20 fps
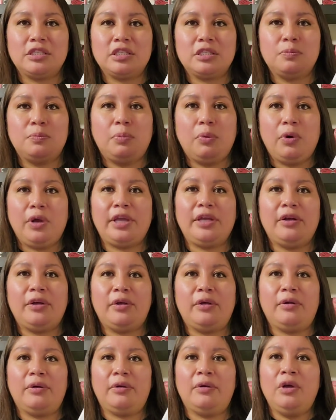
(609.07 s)

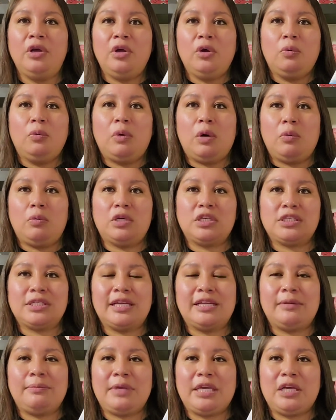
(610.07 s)
spoil what was
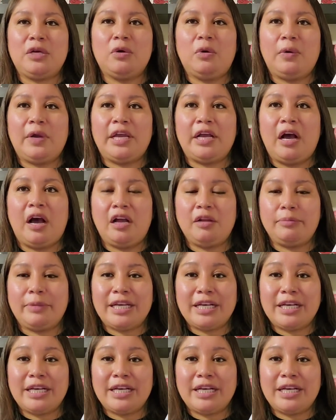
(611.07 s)
going to be going on,